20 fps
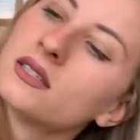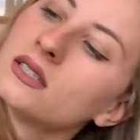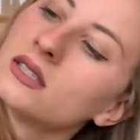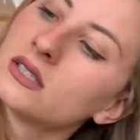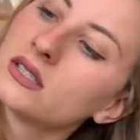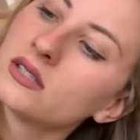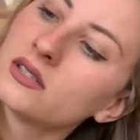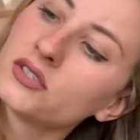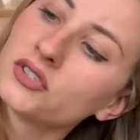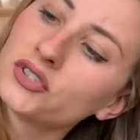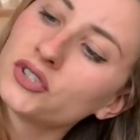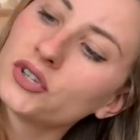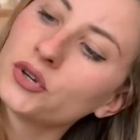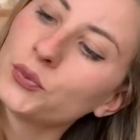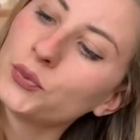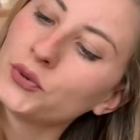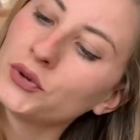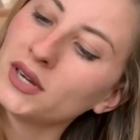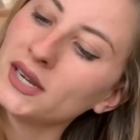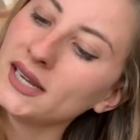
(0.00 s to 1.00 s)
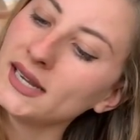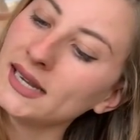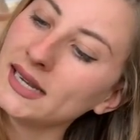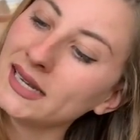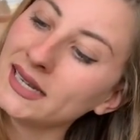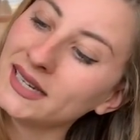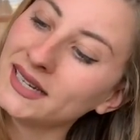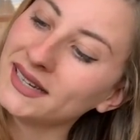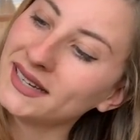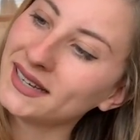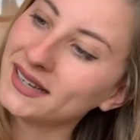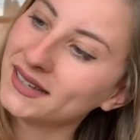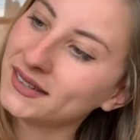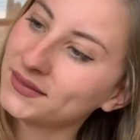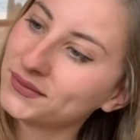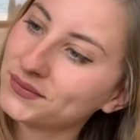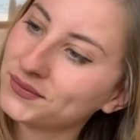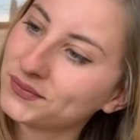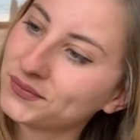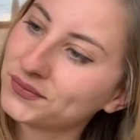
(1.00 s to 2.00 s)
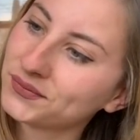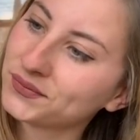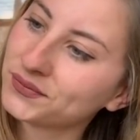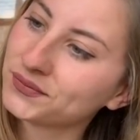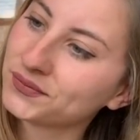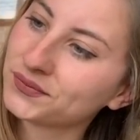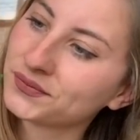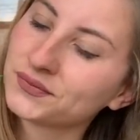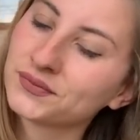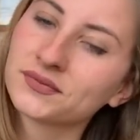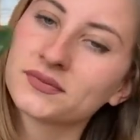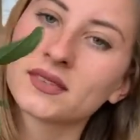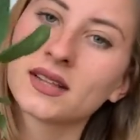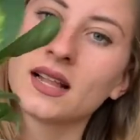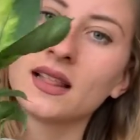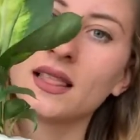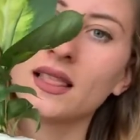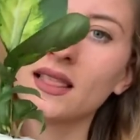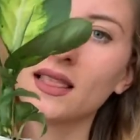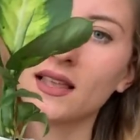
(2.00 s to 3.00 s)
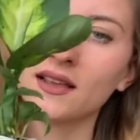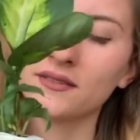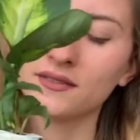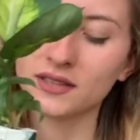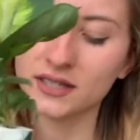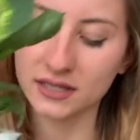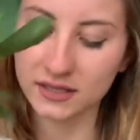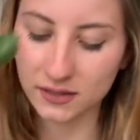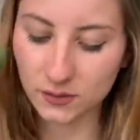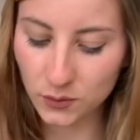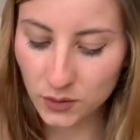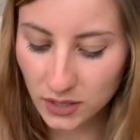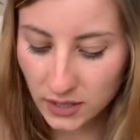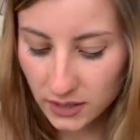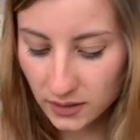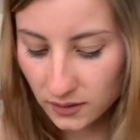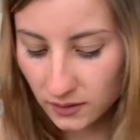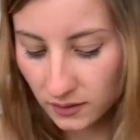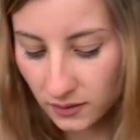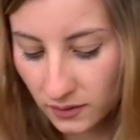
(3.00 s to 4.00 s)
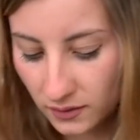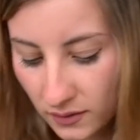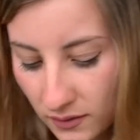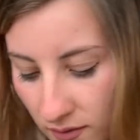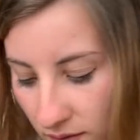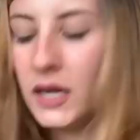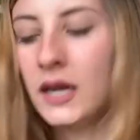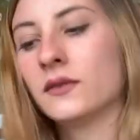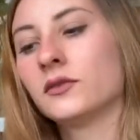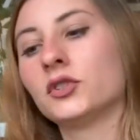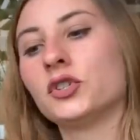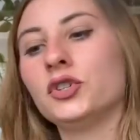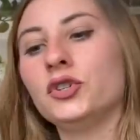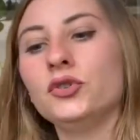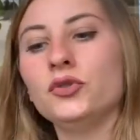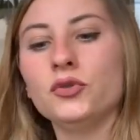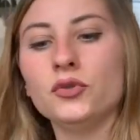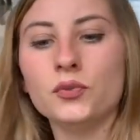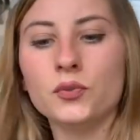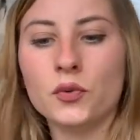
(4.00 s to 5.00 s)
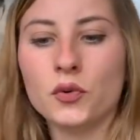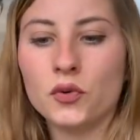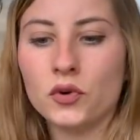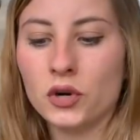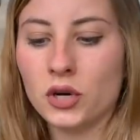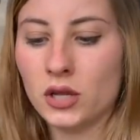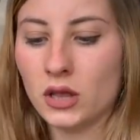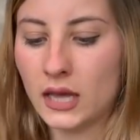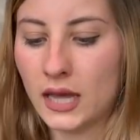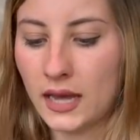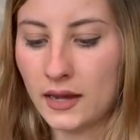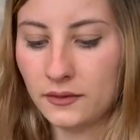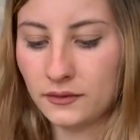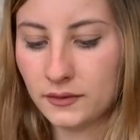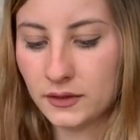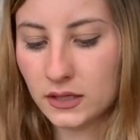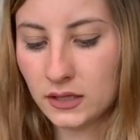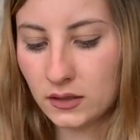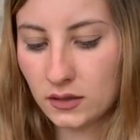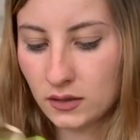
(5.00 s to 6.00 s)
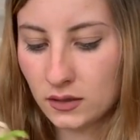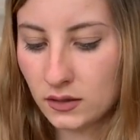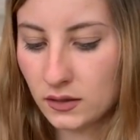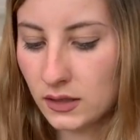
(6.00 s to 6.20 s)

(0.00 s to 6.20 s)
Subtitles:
This is so pretty. Love this one. I have two more left.